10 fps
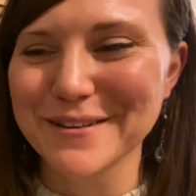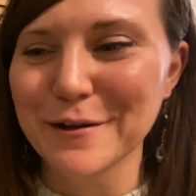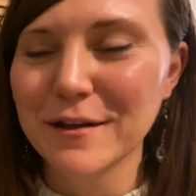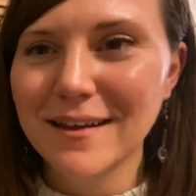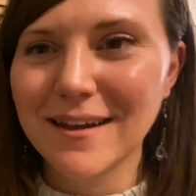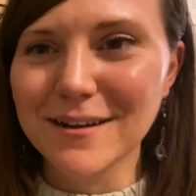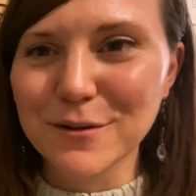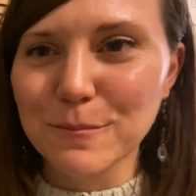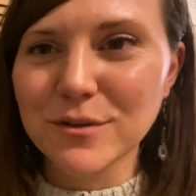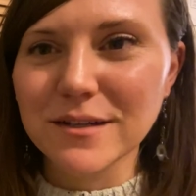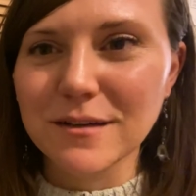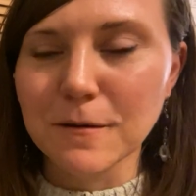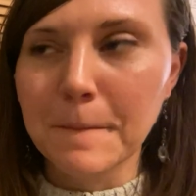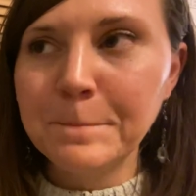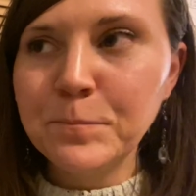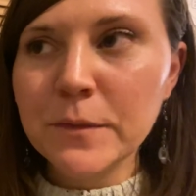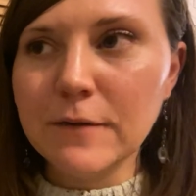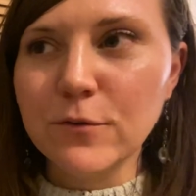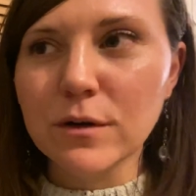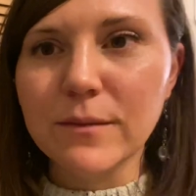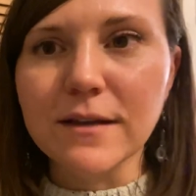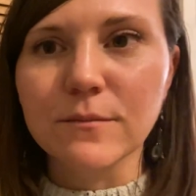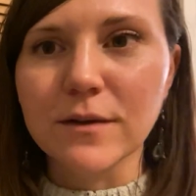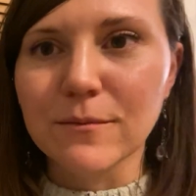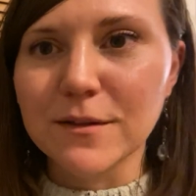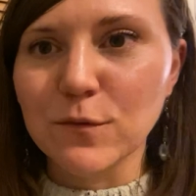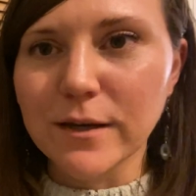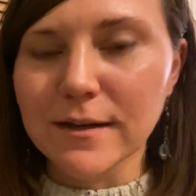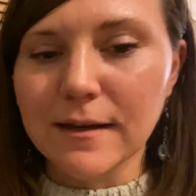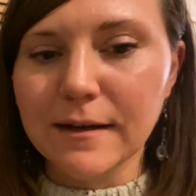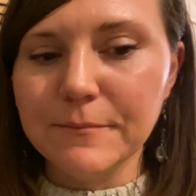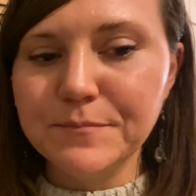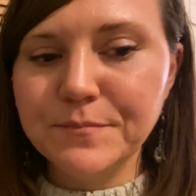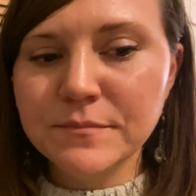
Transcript: or Hector in particular, if you want to make some comments, we can um,